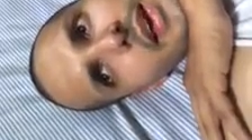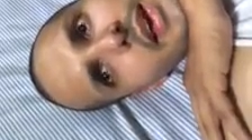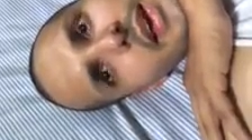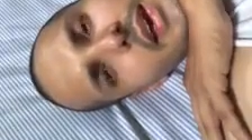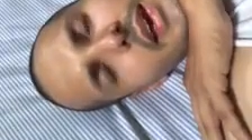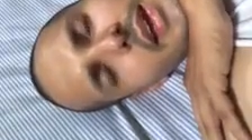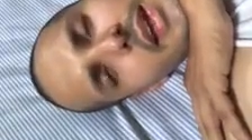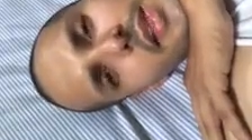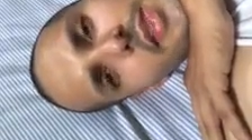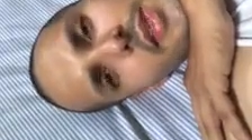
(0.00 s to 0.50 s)

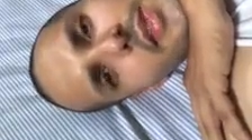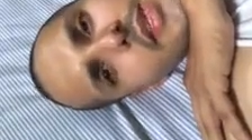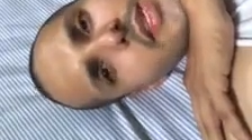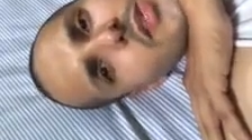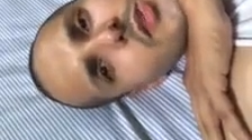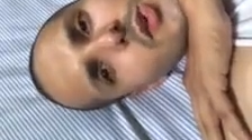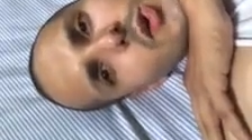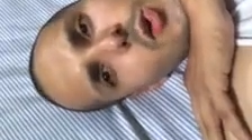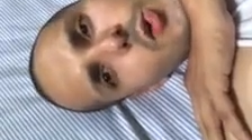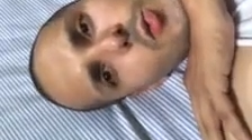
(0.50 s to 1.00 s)
And I think that's
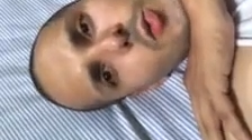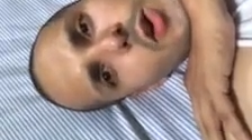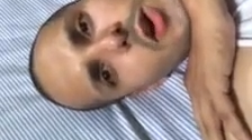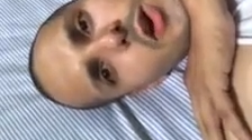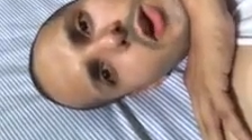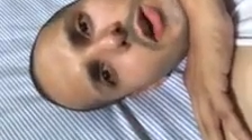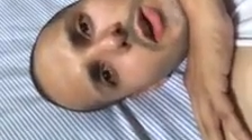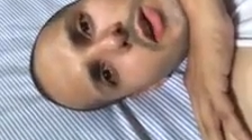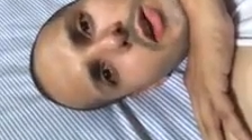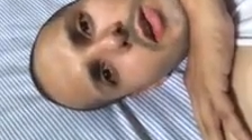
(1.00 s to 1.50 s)
all
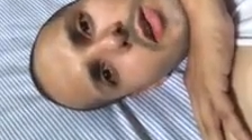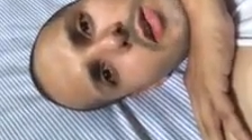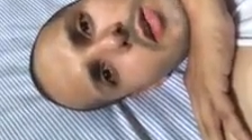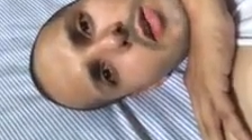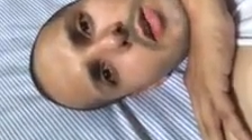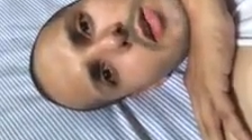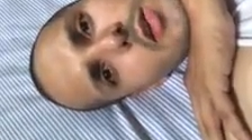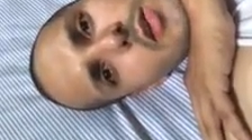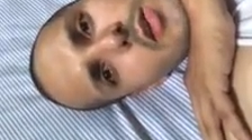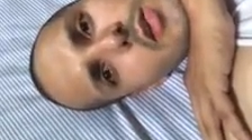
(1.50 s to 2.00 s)
wrong,
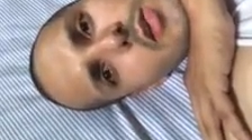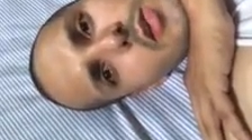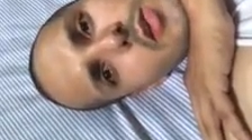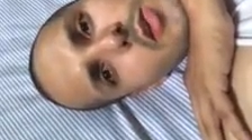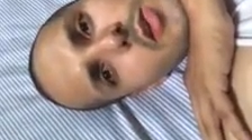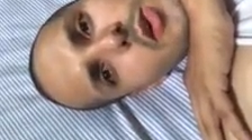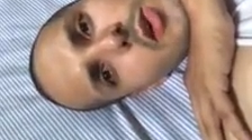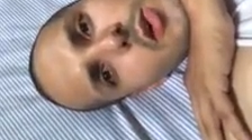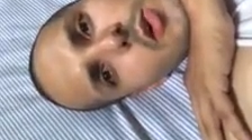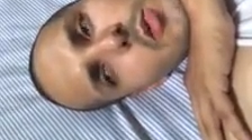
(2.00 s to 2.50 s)
you
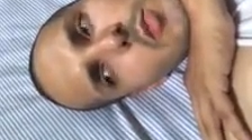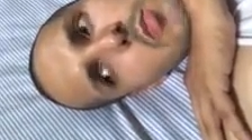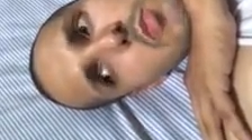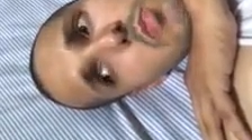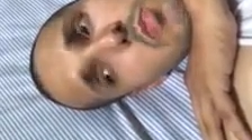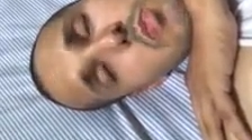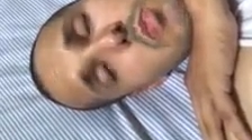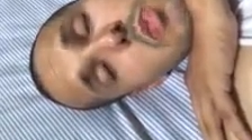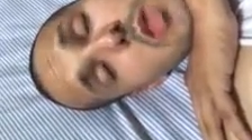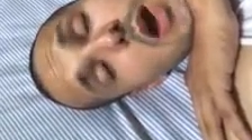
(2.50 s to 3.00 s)
know?
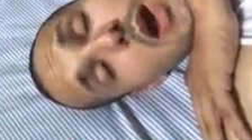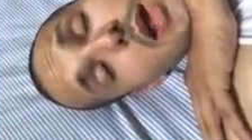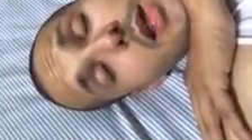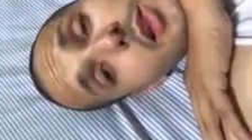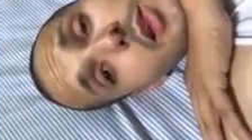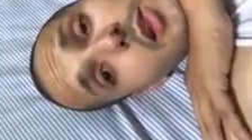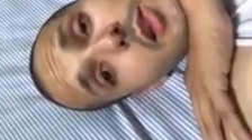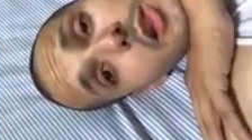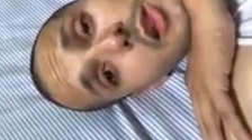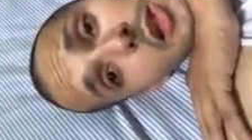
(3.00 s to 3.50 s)
I
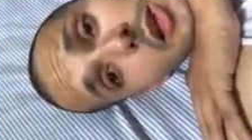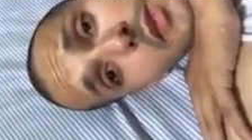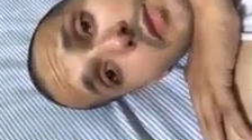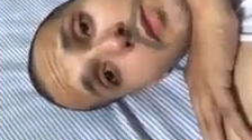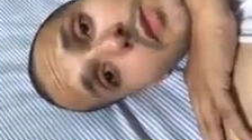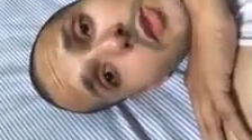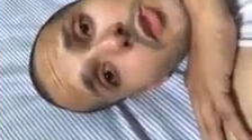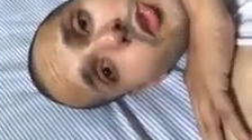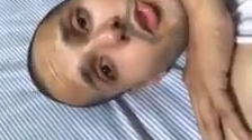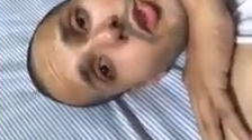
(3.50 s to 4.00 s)
love
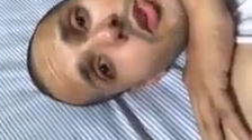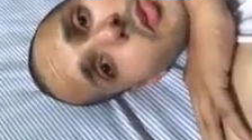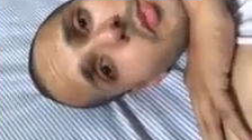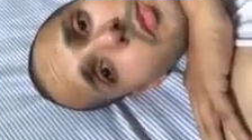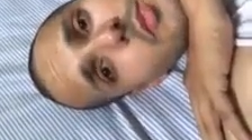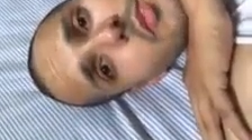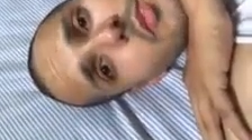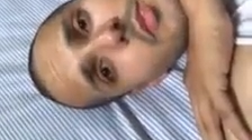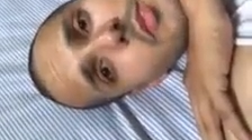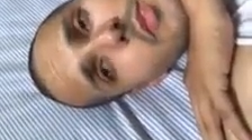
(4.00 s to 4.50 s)
the
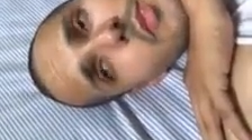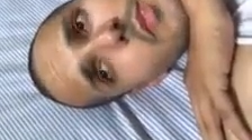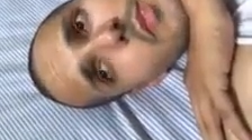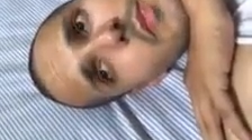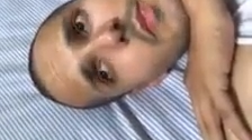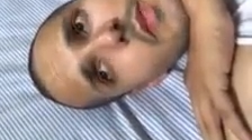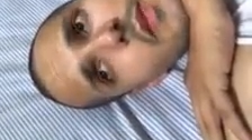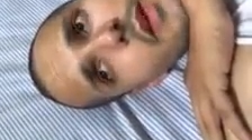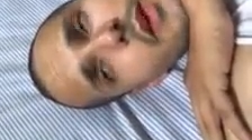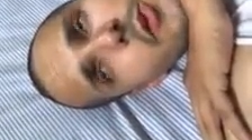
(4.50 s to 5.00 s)
gym.
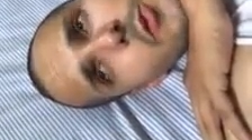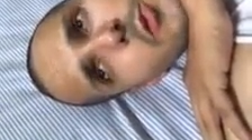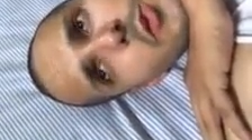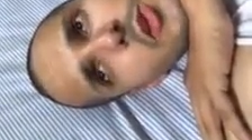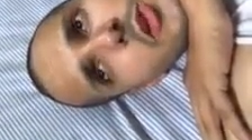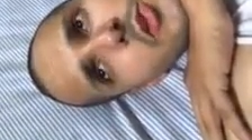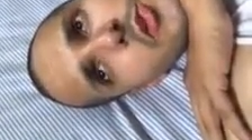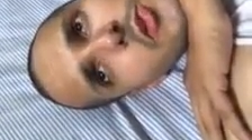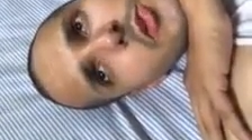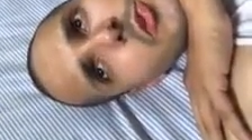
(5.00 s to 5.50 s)
I
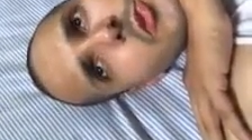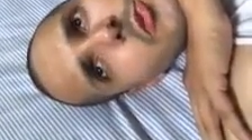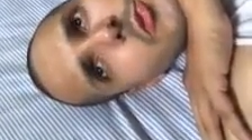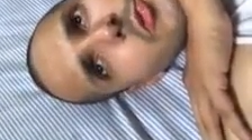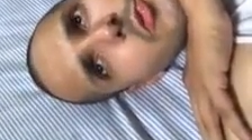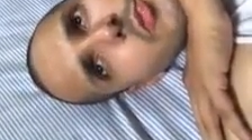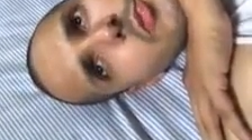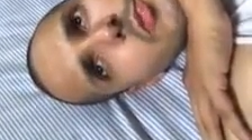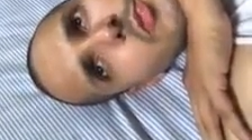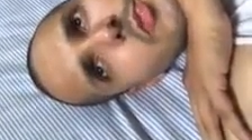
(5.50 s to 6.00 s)
really
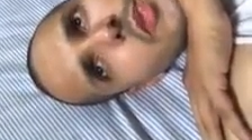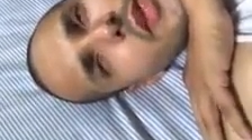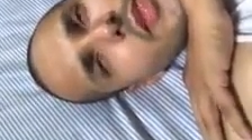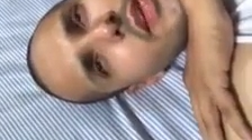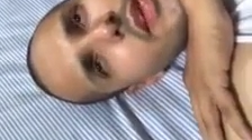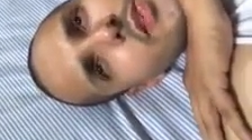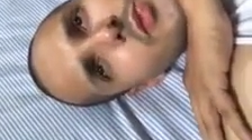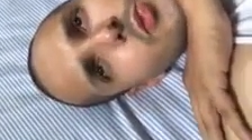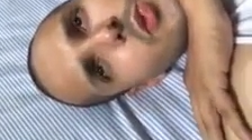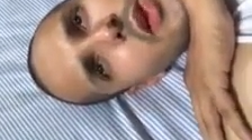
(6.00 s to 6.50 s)
do. Like,
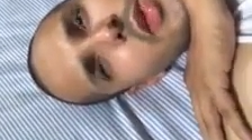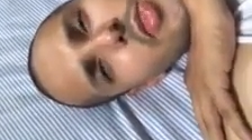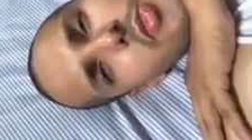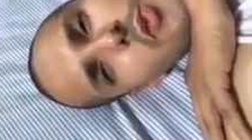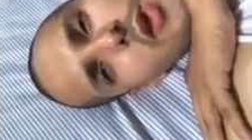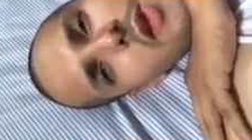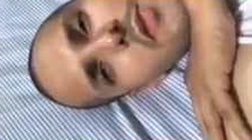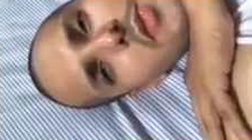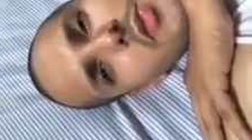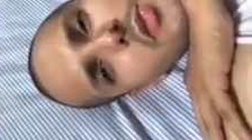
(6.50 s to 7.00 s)
that's where I
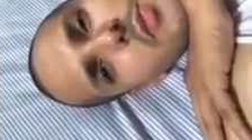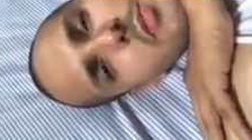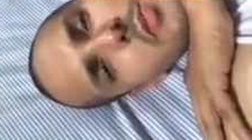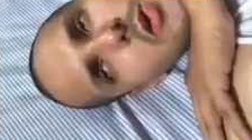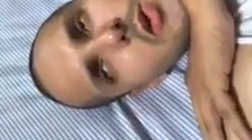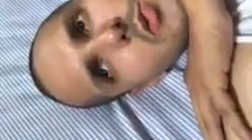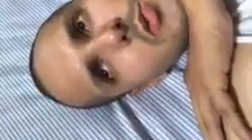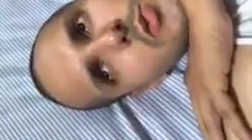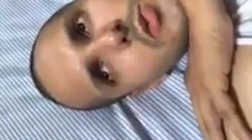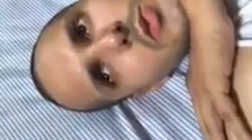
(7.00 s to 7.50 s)
thrive in the
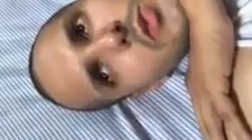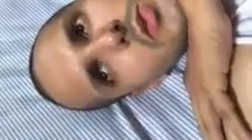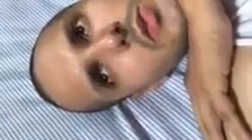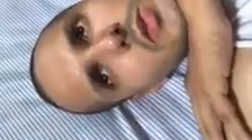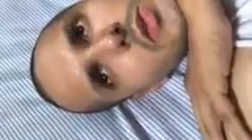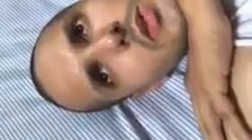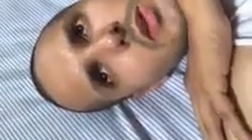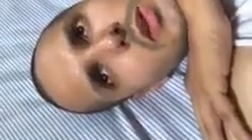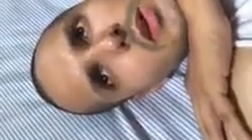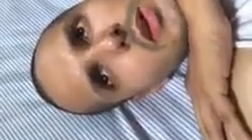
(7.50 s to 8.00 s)
most.
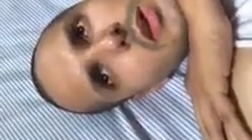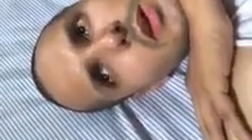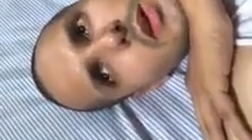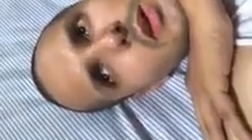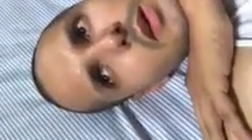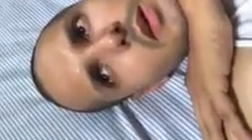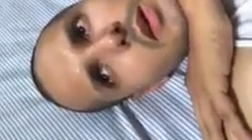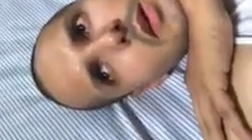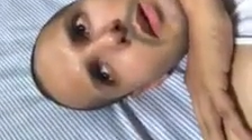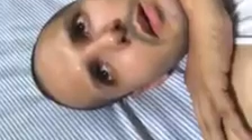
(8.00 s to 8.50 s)

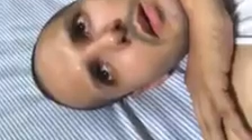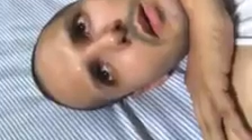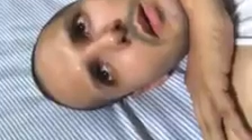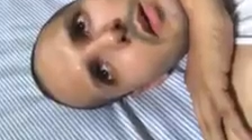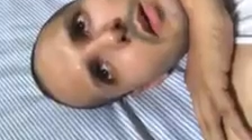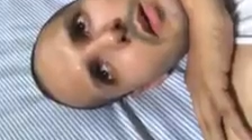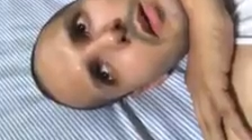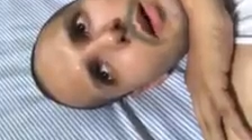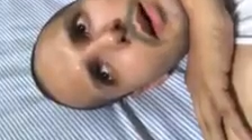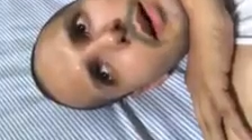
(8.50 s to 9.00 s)

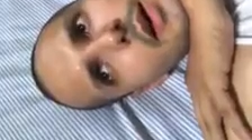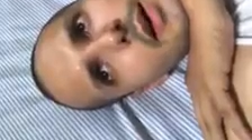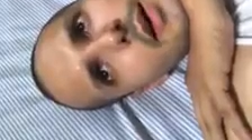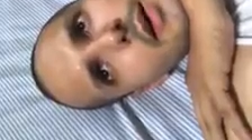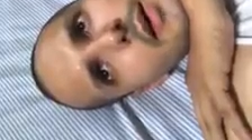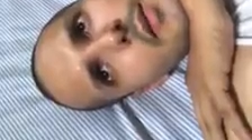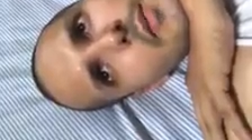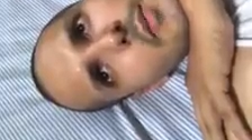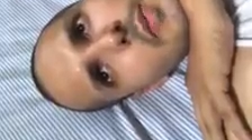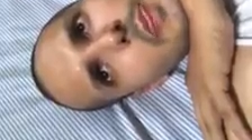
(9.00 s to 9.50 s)

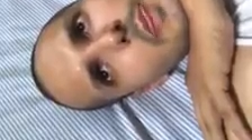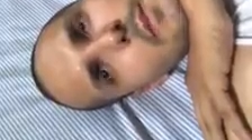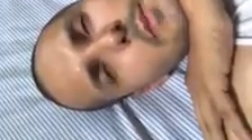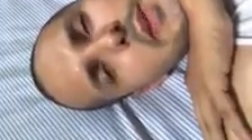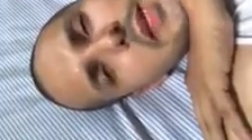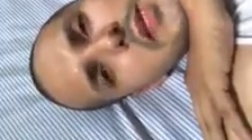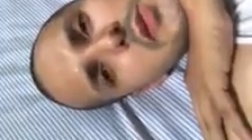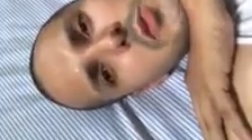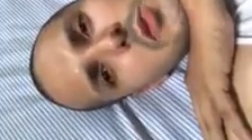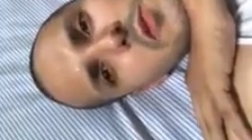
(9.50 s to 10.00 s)
But
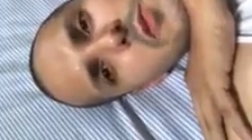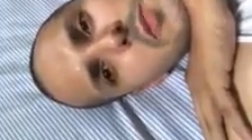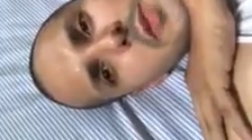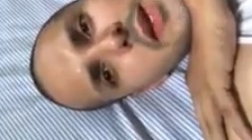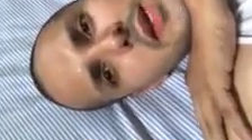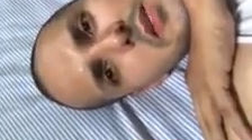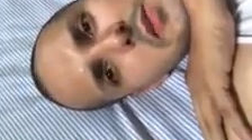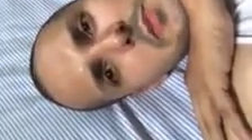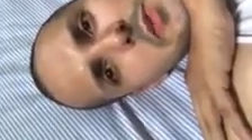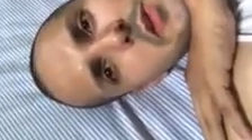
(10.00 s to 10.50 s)
that's only from my
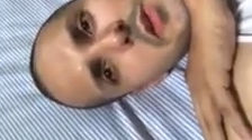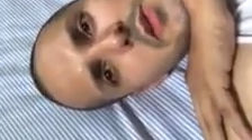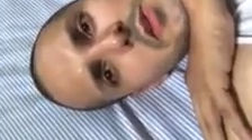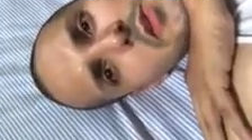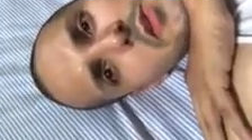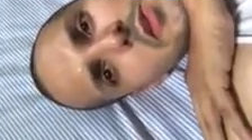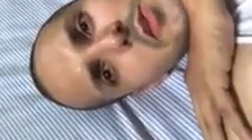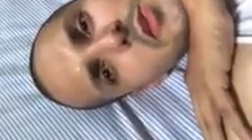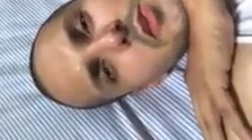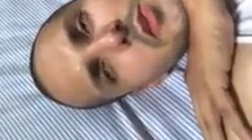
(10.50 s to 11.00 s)

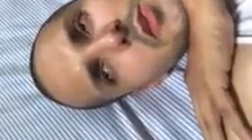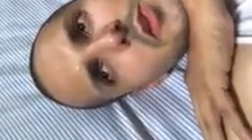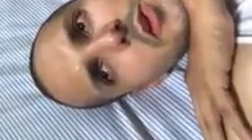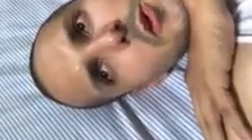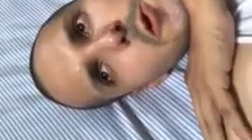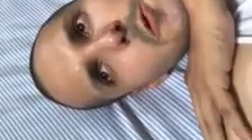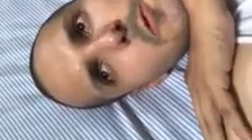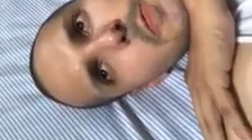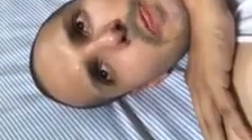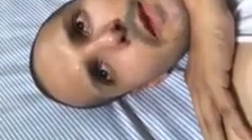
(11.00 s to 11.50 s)
experiences, you
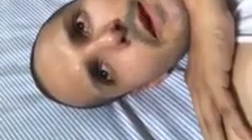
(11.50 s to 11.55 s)
know?